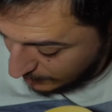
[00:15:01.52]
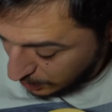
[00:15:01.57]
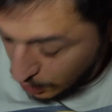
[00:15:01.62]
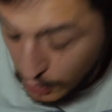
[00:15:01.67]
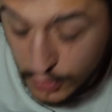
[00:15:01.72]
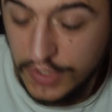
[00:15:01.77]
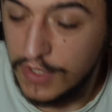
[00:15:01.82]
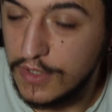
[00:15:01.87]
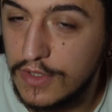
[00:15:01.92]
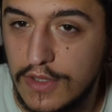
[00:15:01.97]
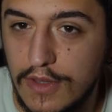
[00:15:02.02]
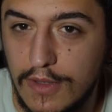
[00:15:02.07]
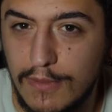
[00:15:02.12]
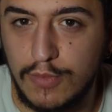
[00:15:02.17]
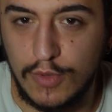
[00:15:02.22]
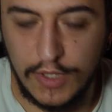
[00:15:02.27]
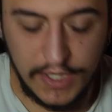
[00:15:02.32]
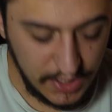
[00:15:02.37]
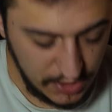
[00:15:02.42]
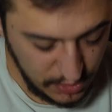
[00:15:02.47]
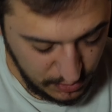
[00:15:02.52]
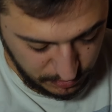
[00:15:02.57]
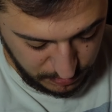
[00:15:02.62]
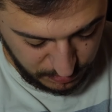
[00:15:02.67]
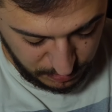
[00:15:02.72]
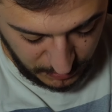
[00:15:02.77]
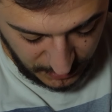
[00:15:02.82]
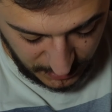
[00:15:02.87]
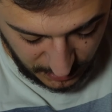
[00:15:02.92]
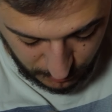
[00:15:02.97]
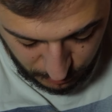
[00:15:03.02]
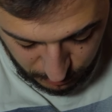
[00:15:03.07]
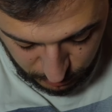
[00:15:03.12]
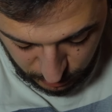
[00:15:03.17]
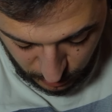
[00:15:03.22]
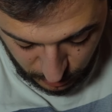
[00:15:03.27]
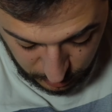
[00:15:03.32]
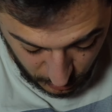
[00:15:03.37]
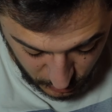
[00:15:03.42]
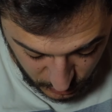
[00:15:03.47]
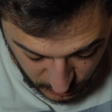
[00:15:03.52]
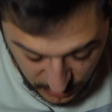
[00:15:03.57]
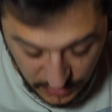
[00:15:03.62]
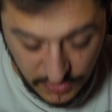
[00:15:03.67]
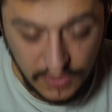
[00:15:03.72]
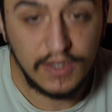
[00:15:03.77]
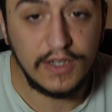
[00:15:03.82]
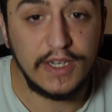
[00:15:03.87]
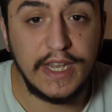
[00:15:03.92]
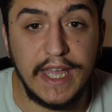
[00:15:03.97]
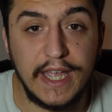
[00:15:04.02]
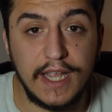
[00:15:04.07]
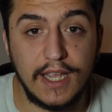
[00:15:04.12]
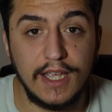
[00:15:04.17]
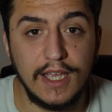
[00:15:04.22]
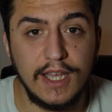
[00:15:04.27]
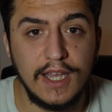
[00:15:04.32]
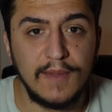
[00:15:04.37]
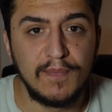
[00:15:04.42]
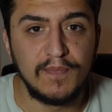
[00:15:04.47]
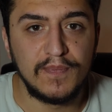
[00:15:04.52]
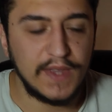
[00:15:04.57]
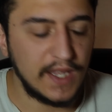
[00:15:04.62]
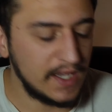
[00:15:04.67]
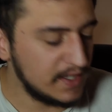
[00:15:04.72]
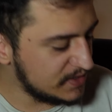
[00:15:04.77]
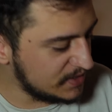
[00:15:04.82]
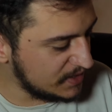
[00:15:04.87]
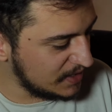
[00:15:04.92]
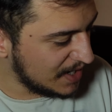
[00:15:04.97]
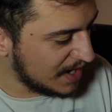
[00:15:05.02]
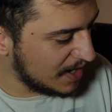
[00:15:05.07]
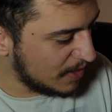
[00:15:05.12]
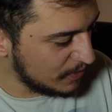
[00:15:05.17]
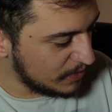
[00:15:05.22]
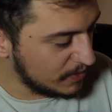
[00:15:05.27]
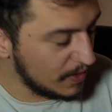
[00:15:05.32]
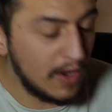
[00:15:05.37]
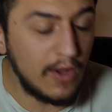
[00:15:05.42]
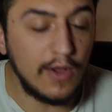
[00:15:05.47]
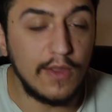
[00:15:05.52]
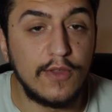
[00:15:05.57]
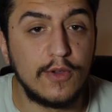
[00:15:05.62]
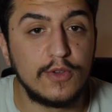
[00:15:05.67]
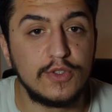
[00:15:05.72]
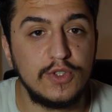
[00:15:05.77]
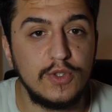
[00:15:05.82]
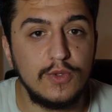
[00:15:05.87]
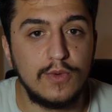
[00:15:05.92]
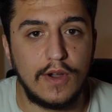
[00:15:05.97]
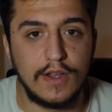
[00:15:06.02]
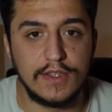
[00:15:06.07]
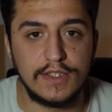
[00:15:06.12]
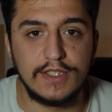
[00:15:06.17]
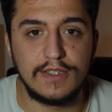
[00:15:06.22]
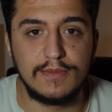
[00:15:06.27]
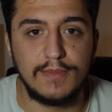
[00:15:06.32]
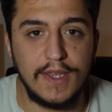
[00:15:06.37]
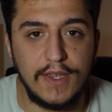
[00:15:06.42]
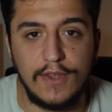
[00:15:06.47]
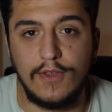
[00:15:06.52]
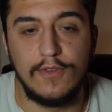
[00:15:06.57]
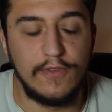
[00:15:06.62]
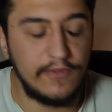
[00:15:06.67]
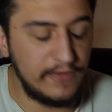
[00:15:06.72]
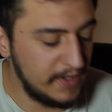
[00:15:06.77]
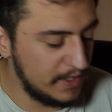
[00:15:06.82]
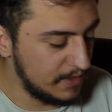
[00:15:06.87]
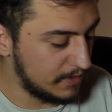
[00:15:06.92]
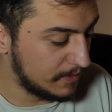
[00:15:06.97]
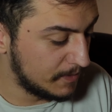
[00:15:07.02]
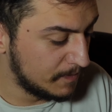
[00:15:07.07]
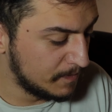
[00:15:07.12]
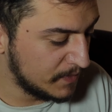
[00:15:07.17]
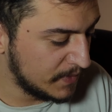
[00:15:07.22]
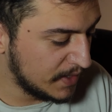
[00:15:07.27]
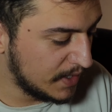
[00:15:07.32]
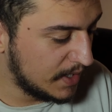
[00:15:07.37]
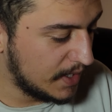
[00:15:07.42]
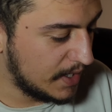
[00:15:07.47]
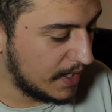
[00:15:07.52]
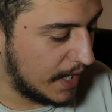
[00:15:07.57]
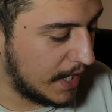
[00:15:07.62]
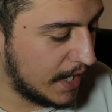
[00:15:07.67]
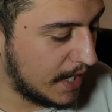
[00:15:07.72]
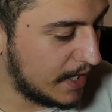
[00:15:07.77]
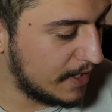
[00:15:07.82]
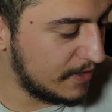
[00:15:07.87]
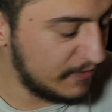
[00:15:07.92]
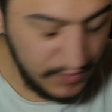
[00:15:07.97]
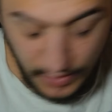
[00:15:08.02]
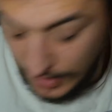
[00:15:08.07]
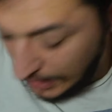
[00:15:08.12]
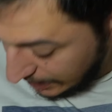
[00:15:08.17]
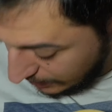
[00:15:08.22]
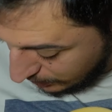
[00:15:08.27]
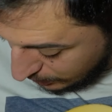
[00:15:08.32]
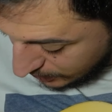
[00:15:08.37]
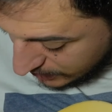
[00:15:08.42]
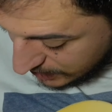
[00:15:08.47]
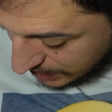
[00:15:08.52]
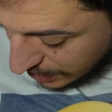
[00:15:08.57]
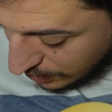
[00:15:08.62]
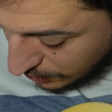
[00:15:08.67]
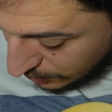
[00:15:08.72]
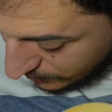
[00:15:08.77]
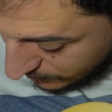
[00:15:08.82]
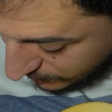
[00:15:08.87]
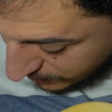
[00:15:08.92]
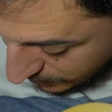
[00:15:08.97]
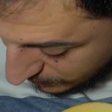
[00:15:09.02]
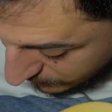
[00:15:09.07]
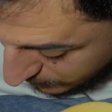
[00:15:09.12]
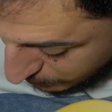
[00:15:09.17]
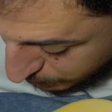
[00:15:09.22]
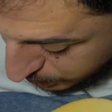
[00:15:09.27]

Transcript: closer to the bridge, play closer to the neck, and see how all those nuances make you feel. And if you like the sound of the